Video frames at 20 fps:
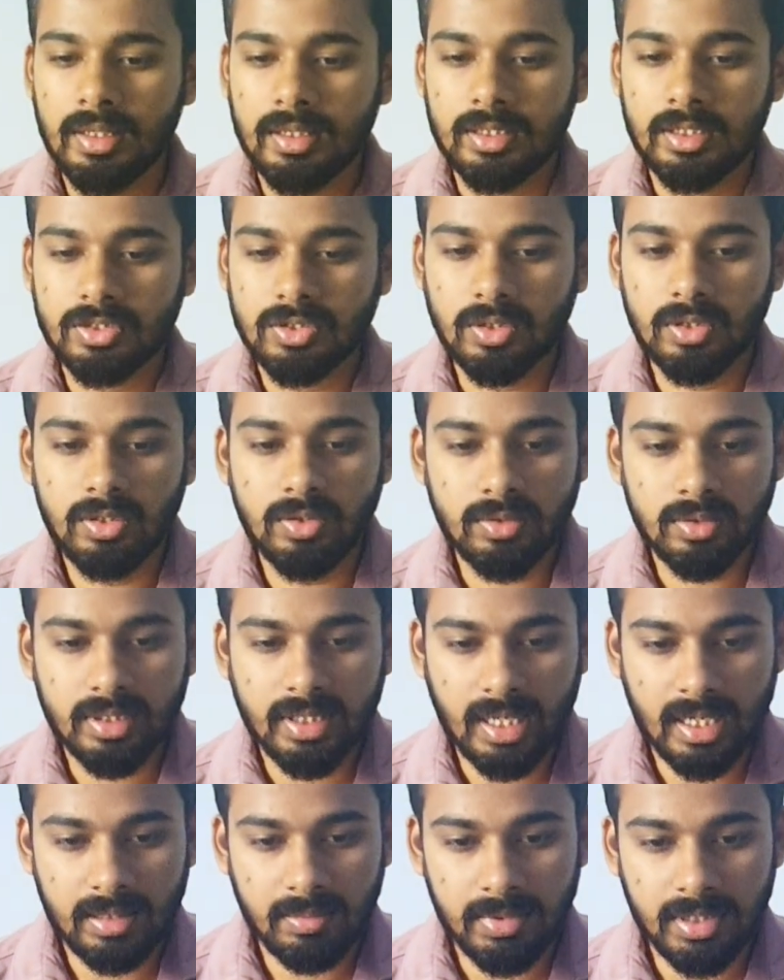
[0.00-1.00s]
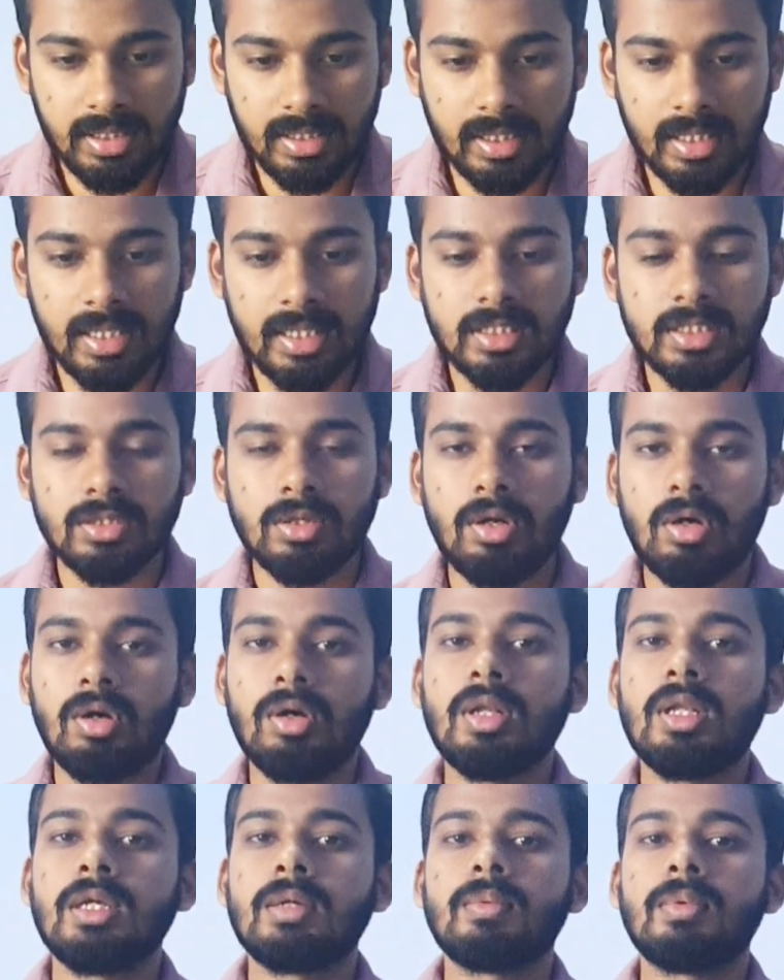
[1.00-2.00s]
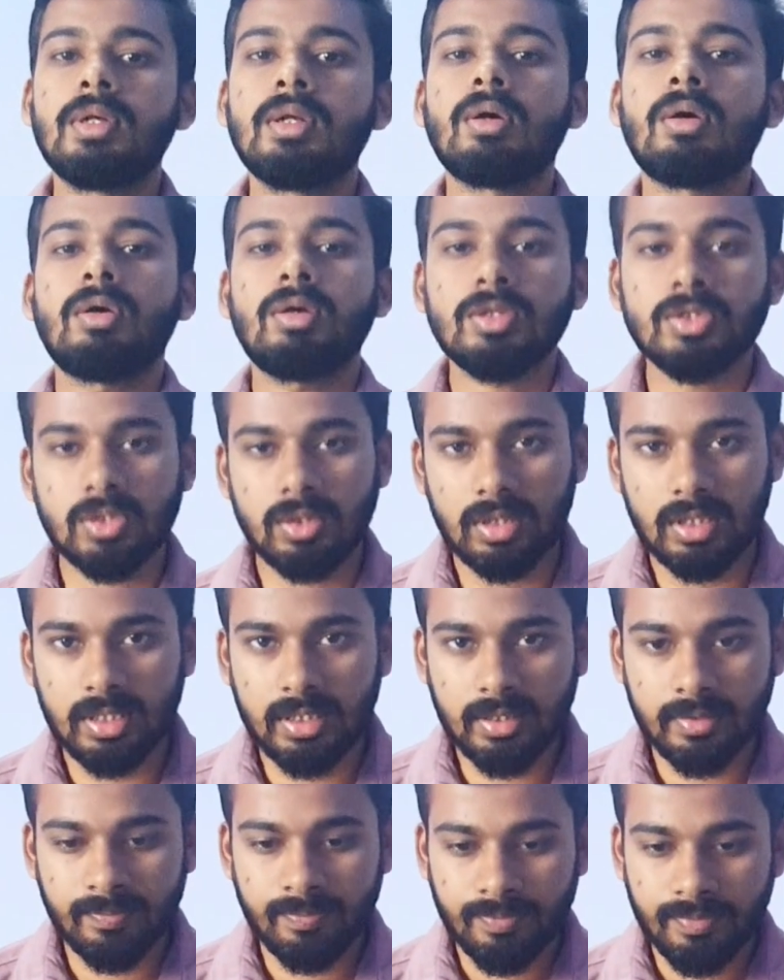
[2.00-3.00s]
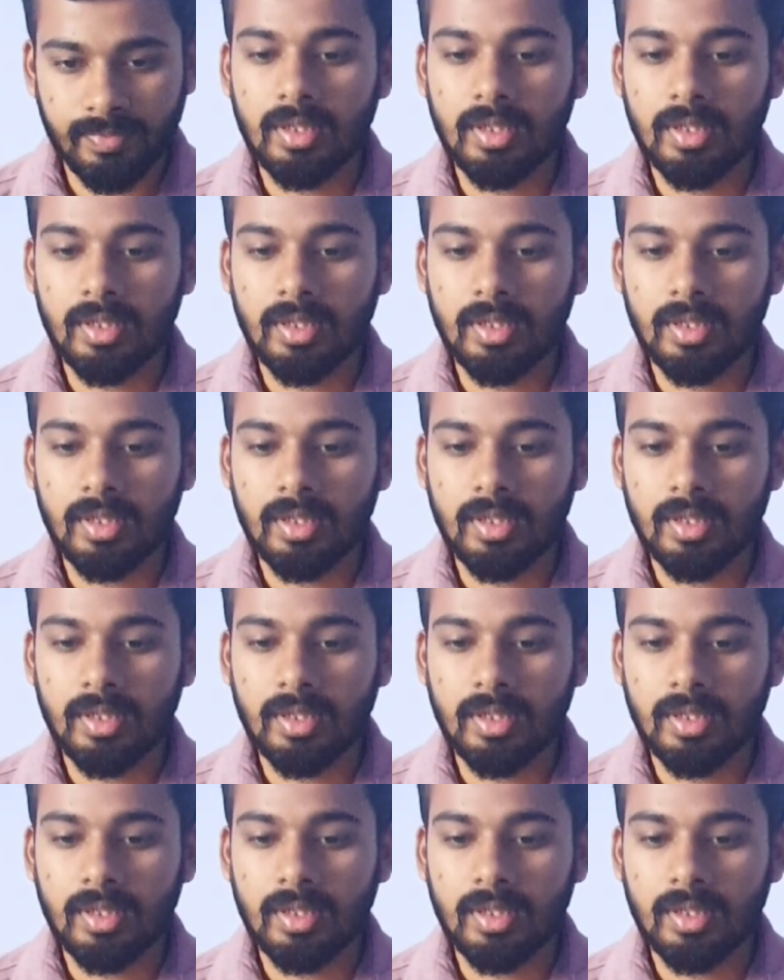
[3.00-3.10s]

The solute can be a gas or liquid or solid.